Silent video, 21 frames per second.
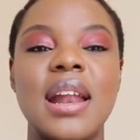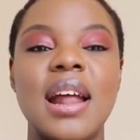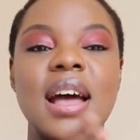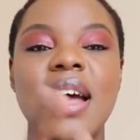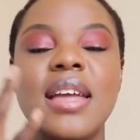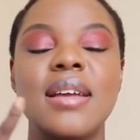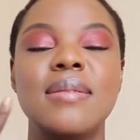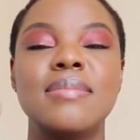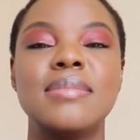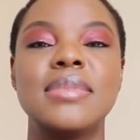and
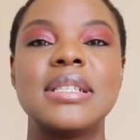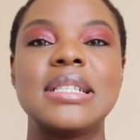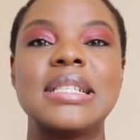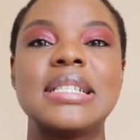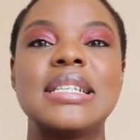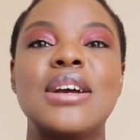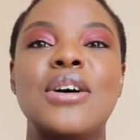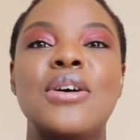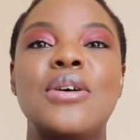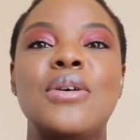I am
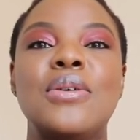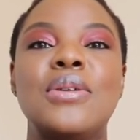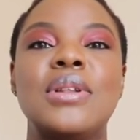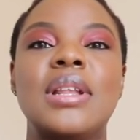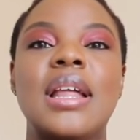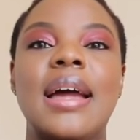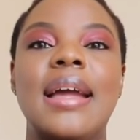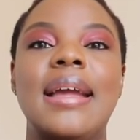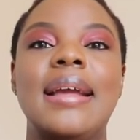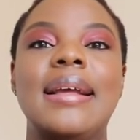still
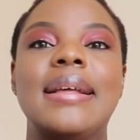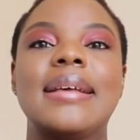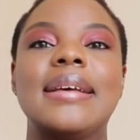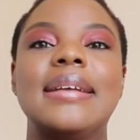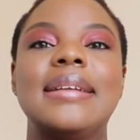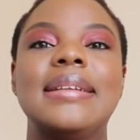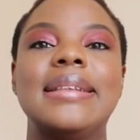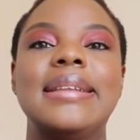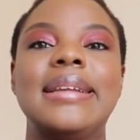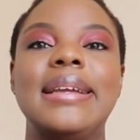like
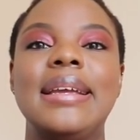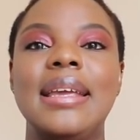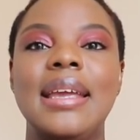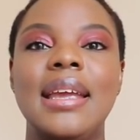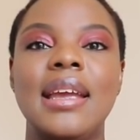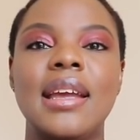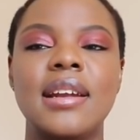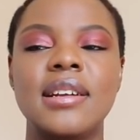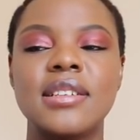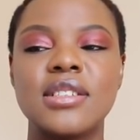
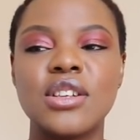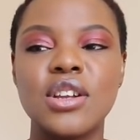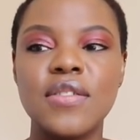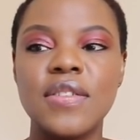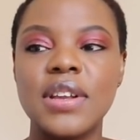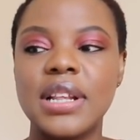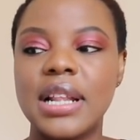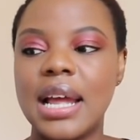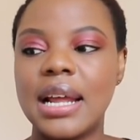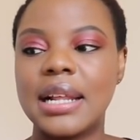leaking. And it's not
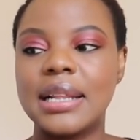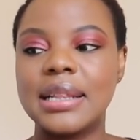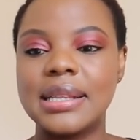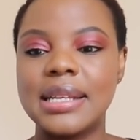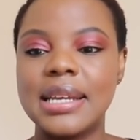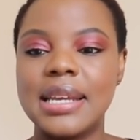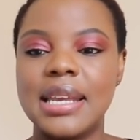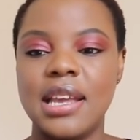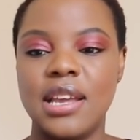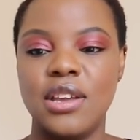even like
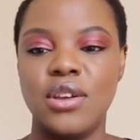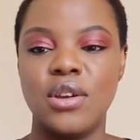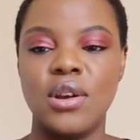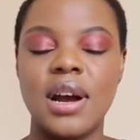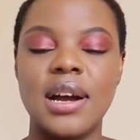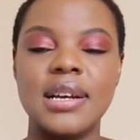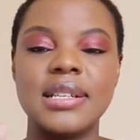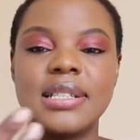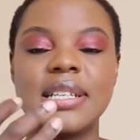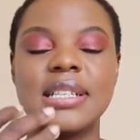leaking, you
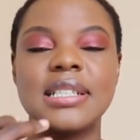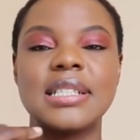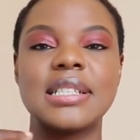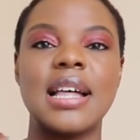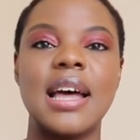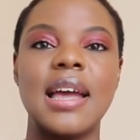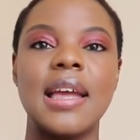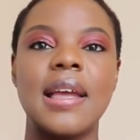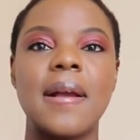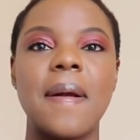guys.
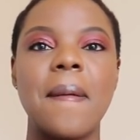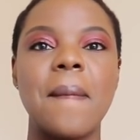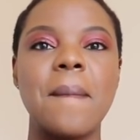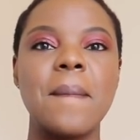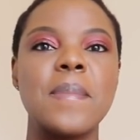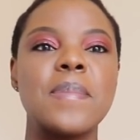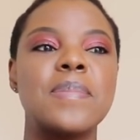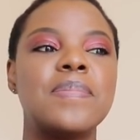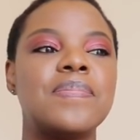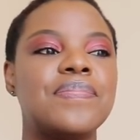It's like
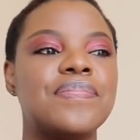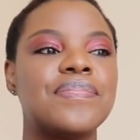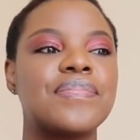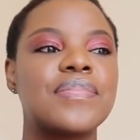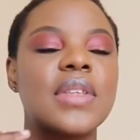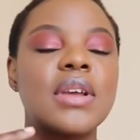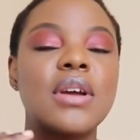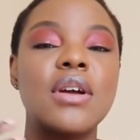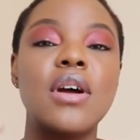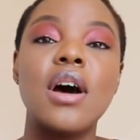
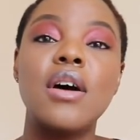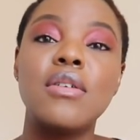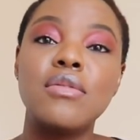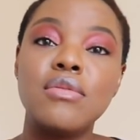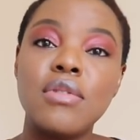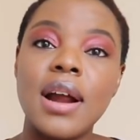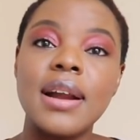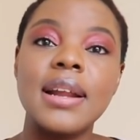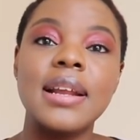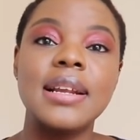a
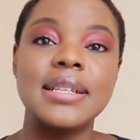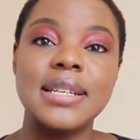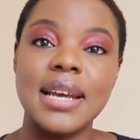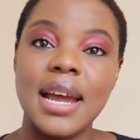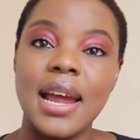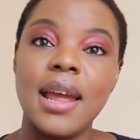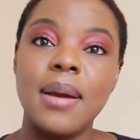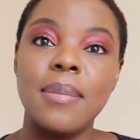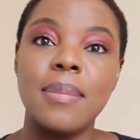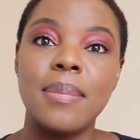running
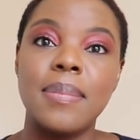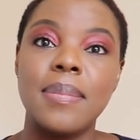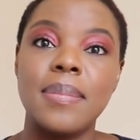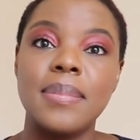tap.